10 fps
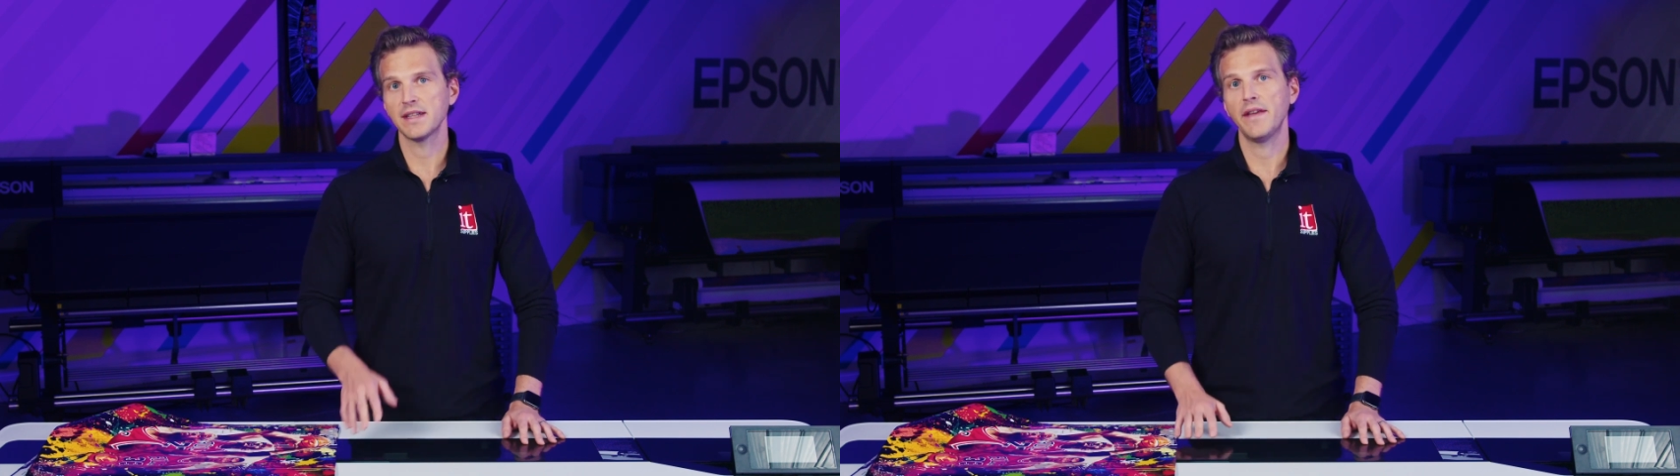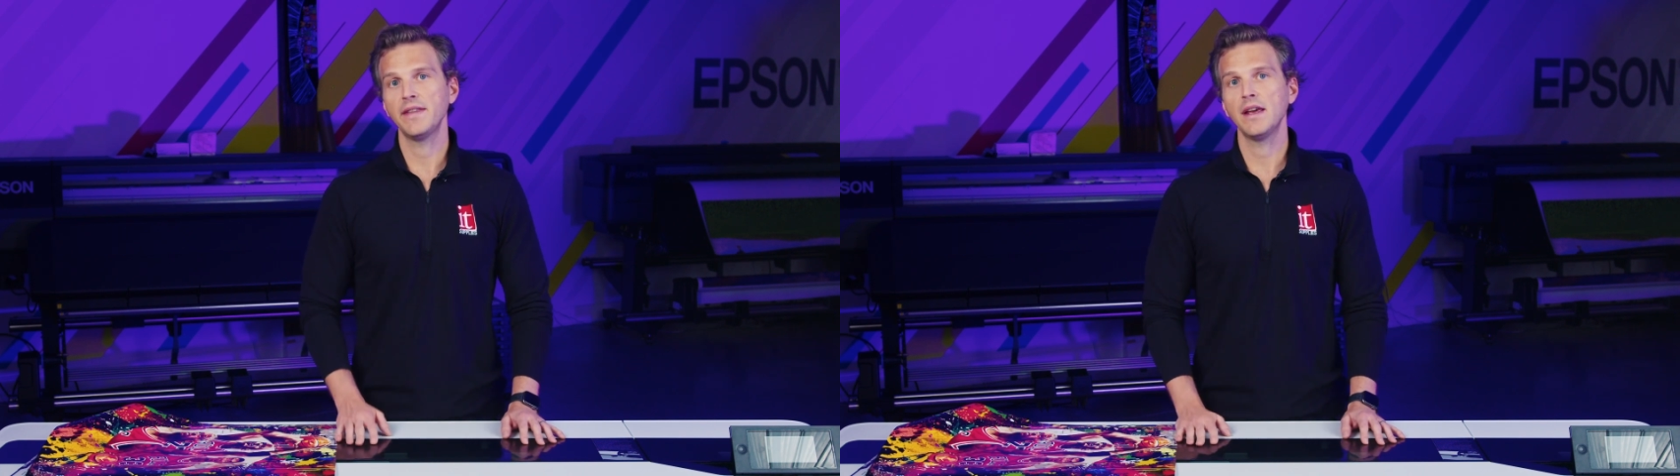
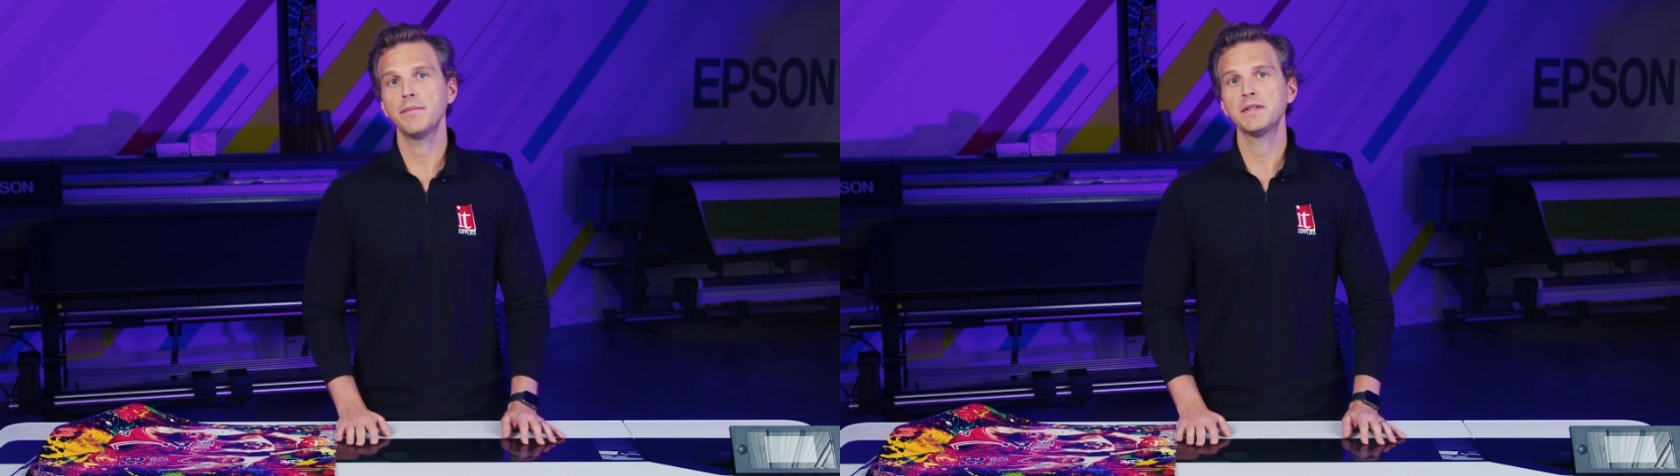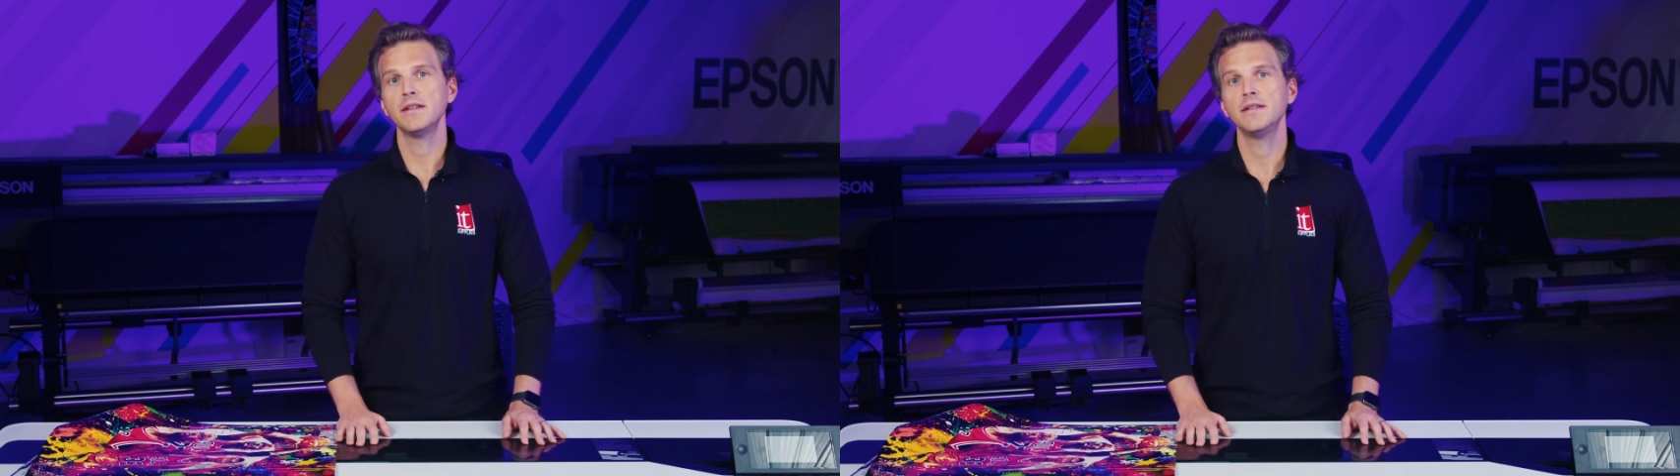on the
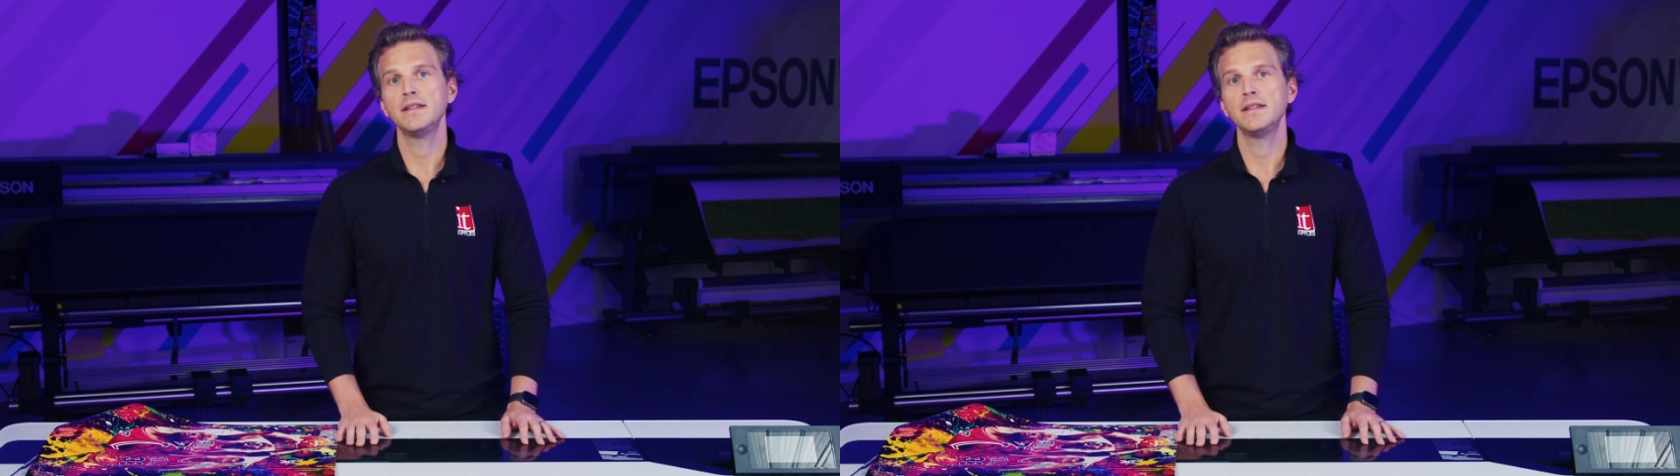Epson